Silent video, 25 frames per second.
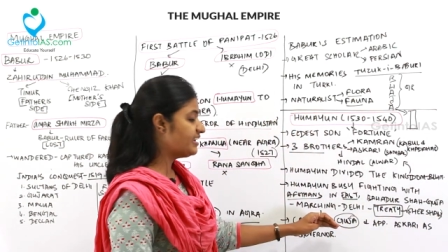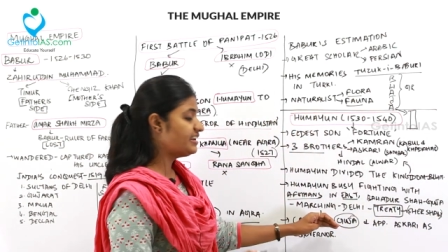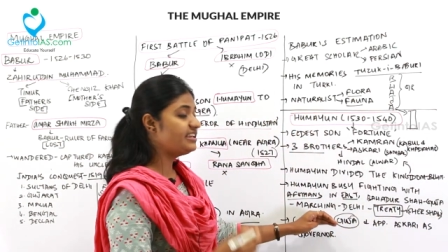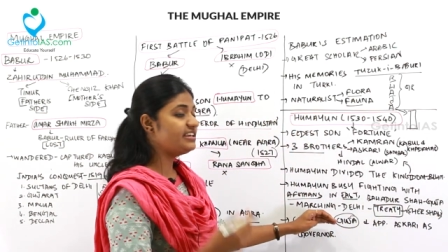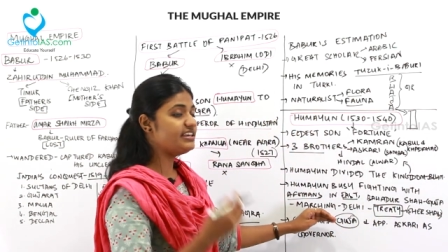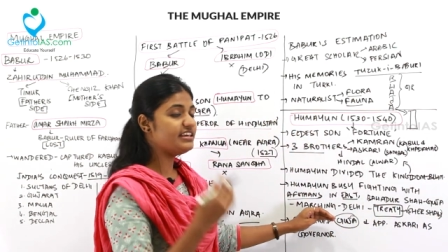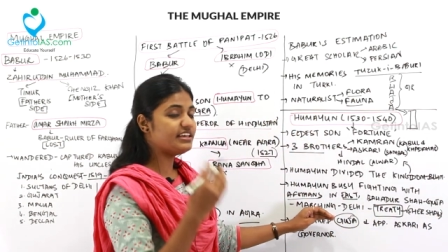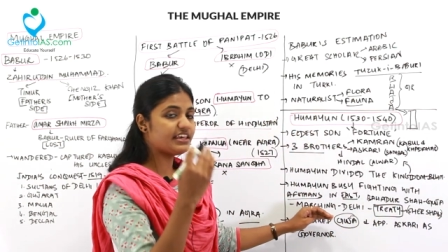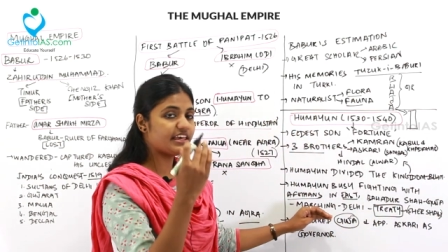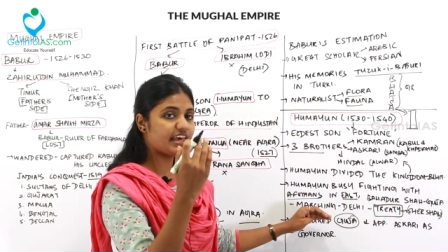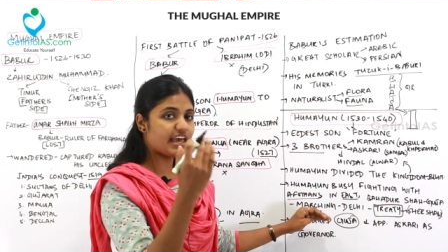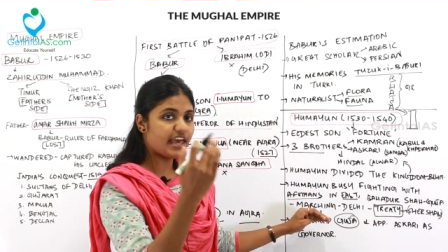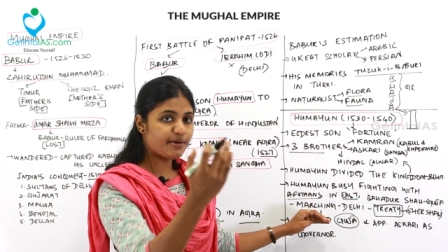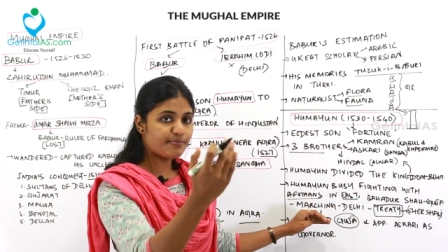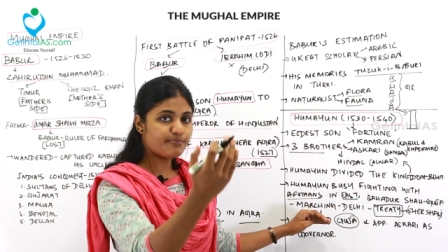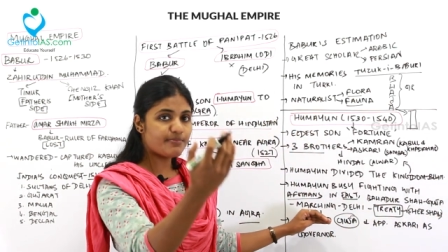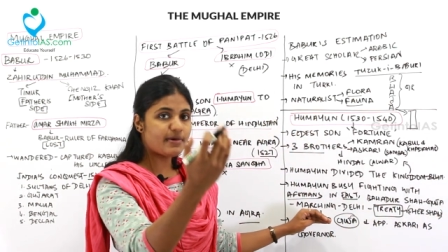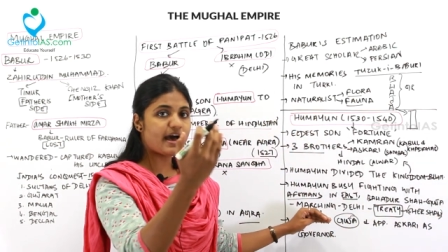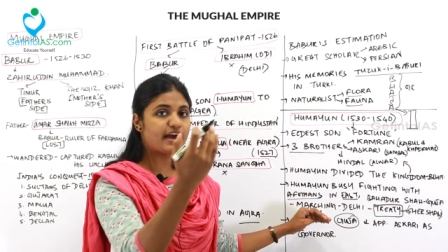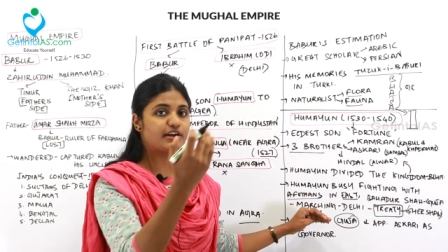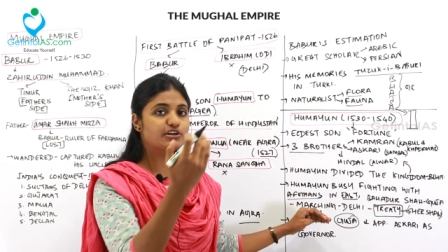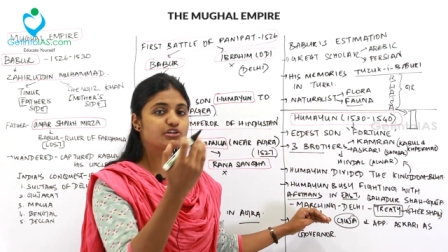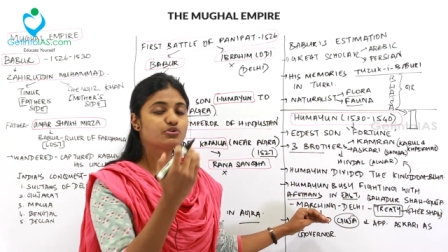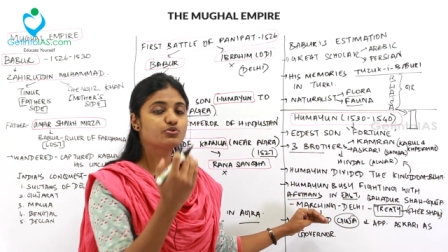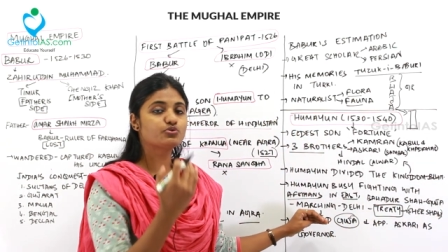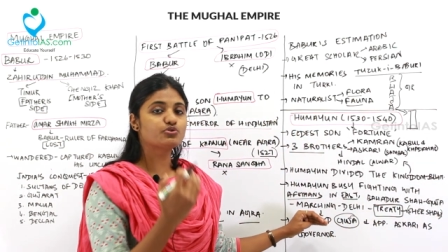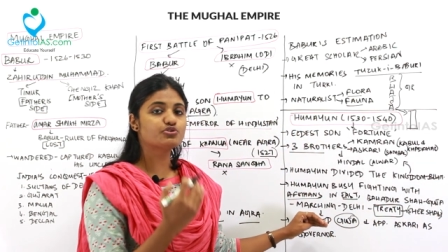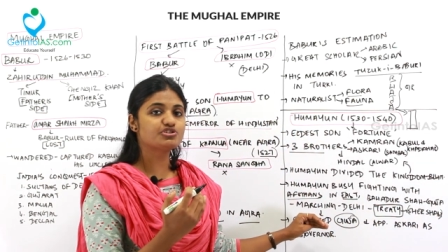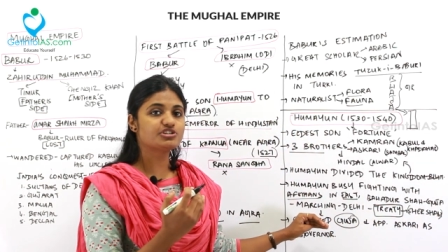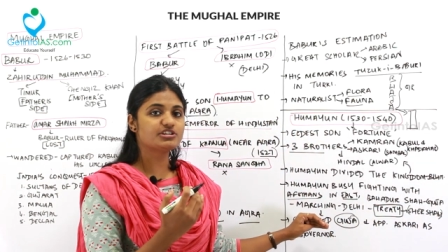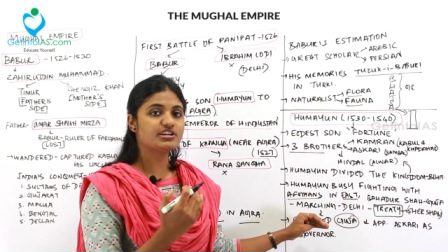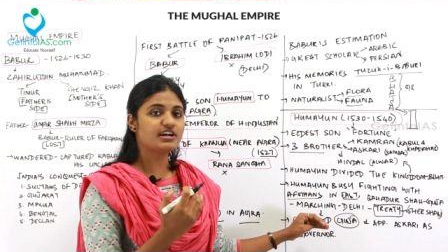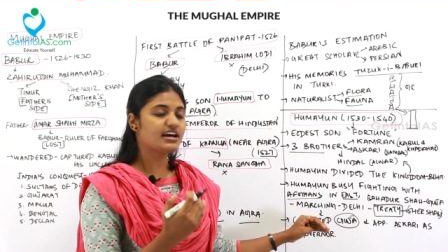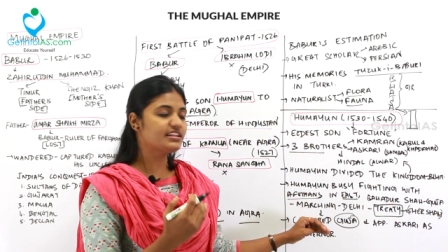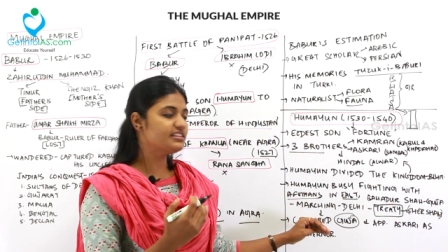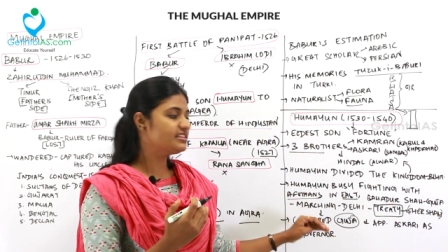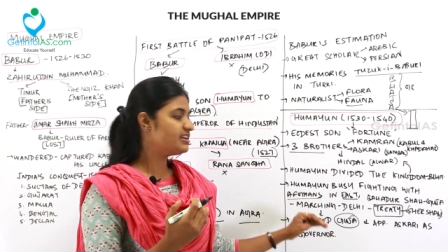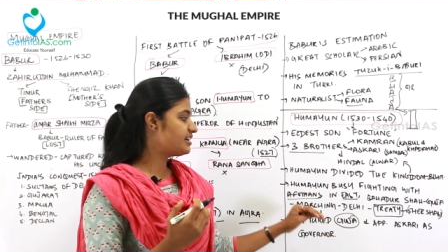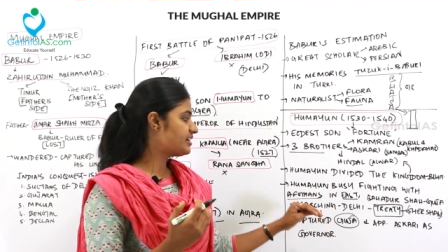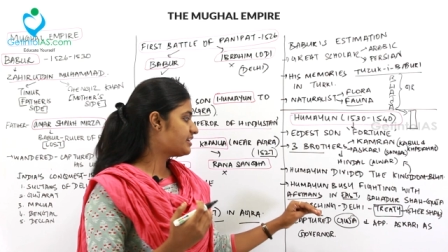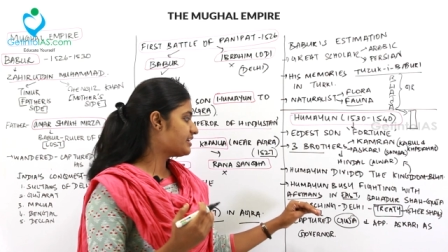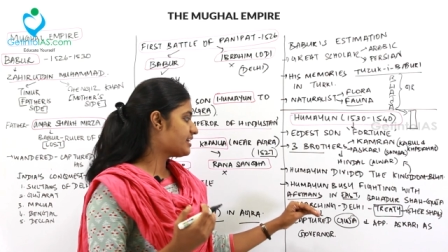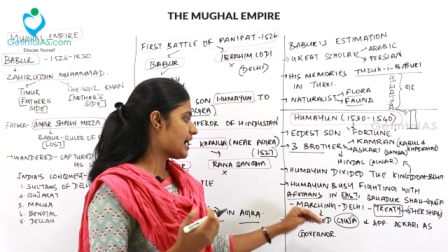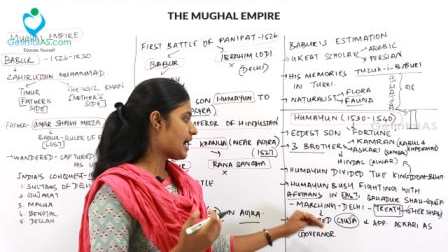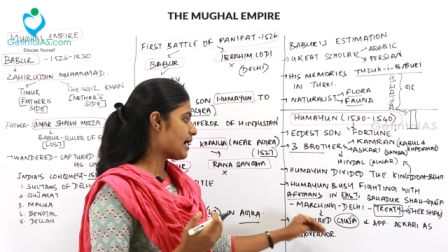then he came back to Gujarat,